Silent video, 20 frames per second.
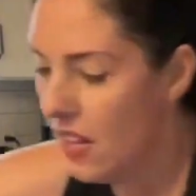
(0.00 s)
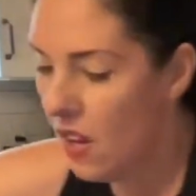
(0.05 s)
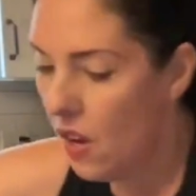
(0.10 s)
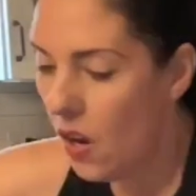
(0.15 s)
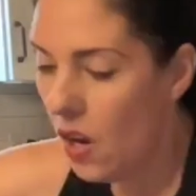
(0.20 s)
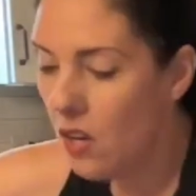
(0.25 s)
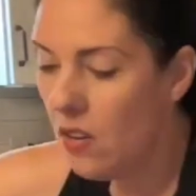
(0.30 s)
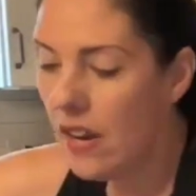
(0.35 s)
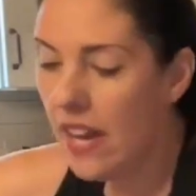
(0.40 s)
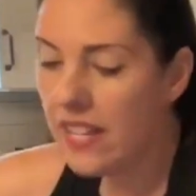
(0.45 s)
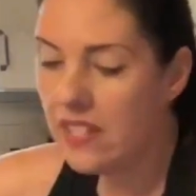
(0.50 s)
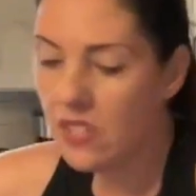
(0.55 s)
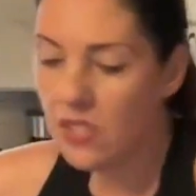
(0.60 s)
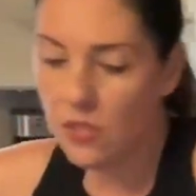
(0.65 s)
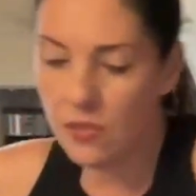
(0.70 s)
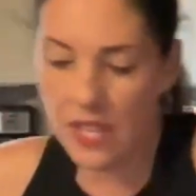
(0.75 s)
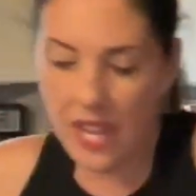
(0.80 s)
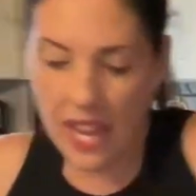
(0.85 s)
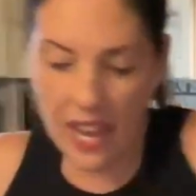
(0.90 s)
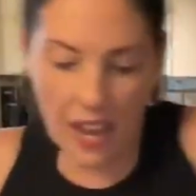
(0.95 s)
All right, so
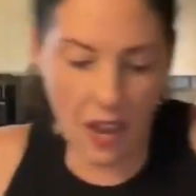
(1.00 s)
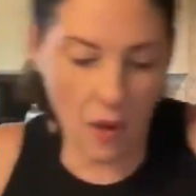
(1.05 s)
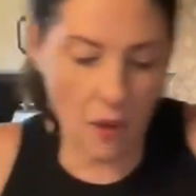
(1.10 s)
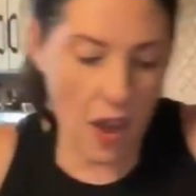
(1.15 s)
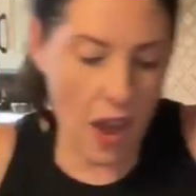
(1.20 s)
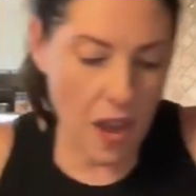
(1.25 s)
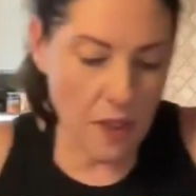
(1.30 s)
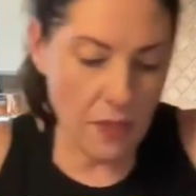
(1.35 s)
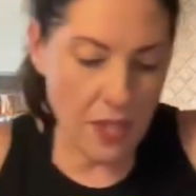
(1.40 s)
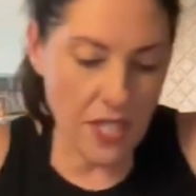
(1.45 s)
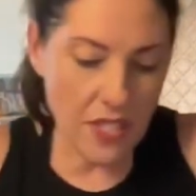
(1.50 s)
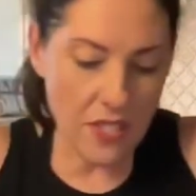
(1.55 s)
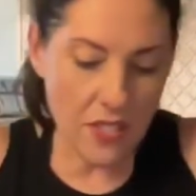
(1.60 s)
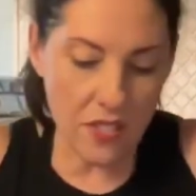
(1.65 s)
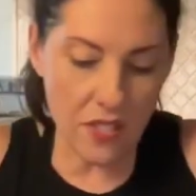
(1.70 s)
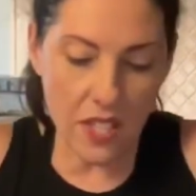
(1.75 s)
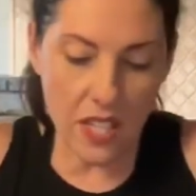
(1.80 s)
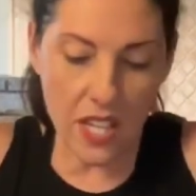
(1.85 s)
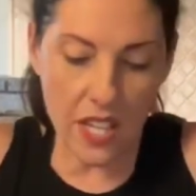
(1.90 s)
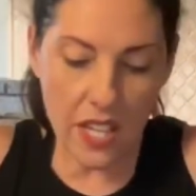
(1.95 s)
now,
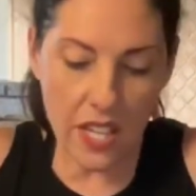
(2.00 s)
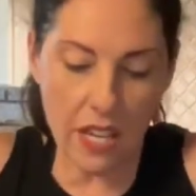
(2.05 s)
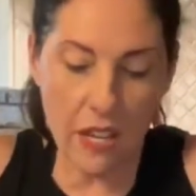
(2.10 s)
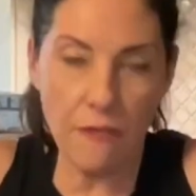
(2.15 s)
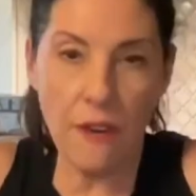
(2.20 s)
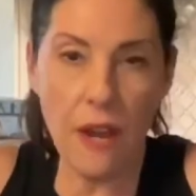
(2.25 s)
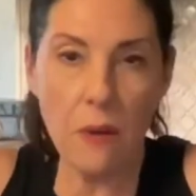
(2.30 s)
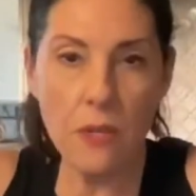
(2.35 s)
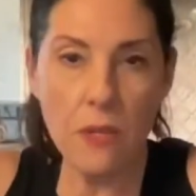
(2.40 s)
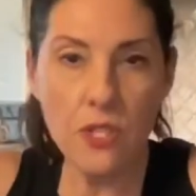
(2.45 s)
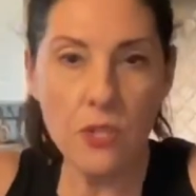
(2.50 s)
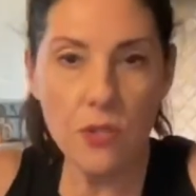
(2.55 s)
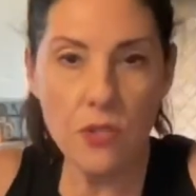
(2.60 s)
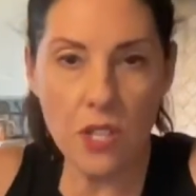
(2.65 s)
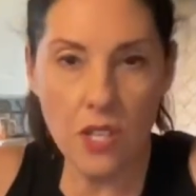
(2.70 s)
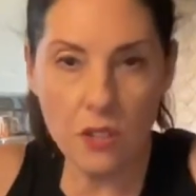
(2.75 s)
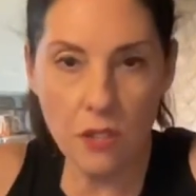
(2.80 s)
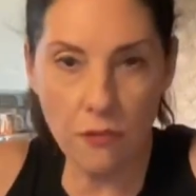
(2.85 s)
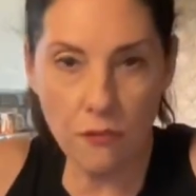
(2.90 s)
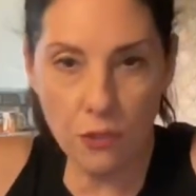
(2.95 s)
obviously, if I was
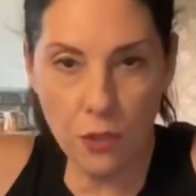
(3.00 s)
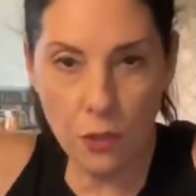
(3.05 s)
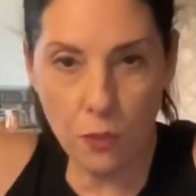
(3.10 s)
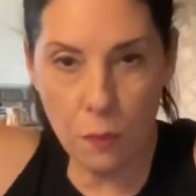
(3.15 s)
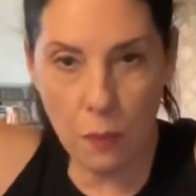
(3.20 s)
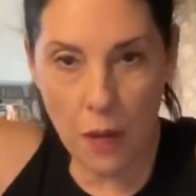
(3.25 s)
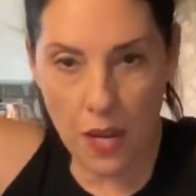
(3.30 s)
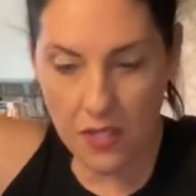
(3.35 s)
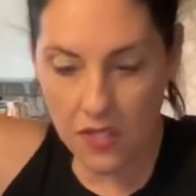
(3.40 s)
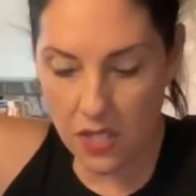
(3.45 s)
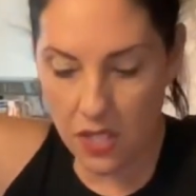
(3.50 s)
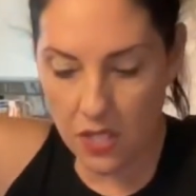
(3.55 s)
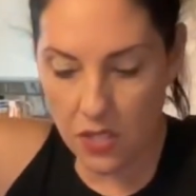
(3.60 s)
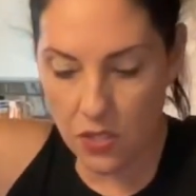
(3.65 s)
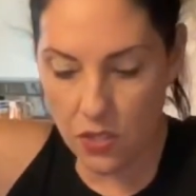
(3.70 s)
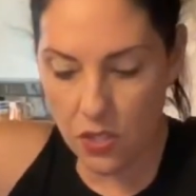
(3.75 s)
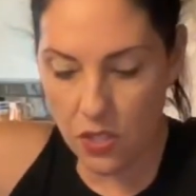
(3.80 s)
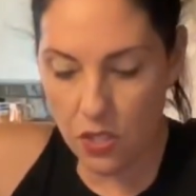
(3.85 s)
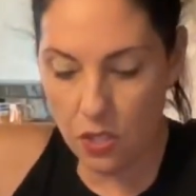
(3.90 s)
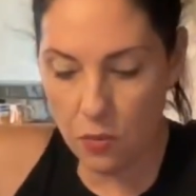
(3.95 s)
using the food
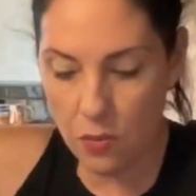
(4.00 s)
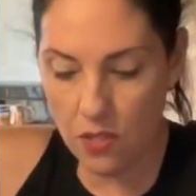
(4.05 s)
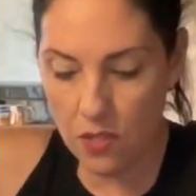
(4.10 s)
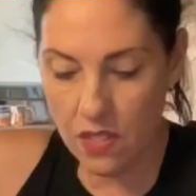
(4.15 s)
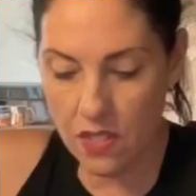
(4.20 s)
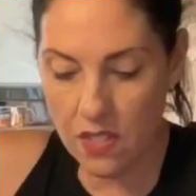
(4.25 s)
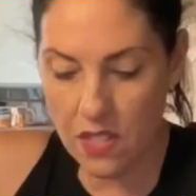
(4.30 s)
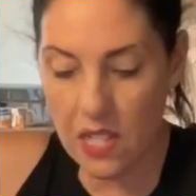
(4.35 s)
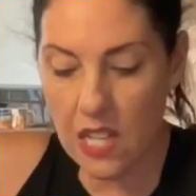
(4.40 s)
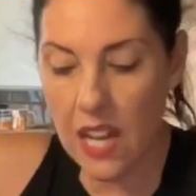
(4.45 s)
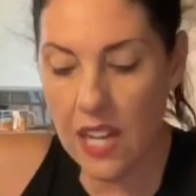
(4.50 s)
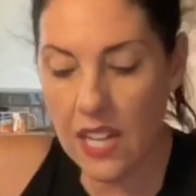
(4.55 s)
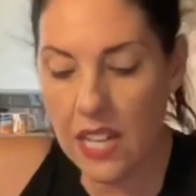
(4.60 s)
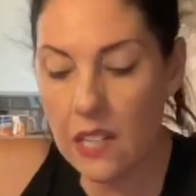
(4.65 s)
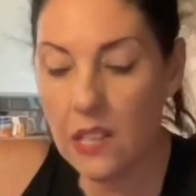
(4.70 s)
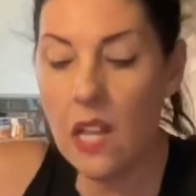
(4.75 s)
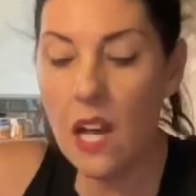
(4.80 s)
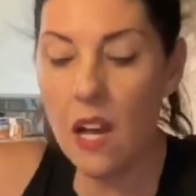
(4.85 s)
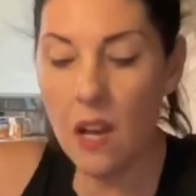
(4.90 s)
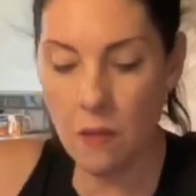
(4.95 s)
processor, you wouldn't see any
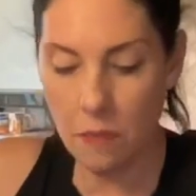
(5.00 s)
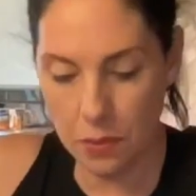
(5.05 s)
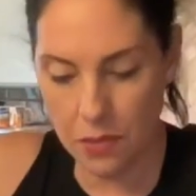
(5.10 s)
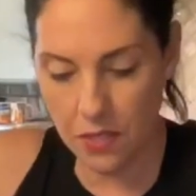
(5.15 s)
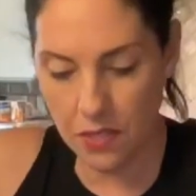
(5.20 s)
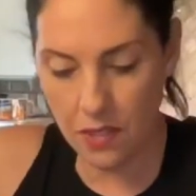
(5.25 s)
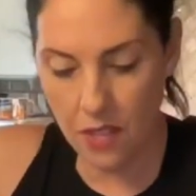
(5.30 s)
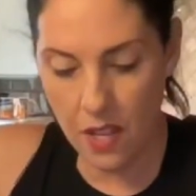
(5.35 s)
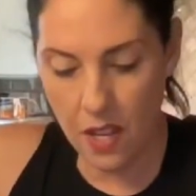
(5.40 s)
lumps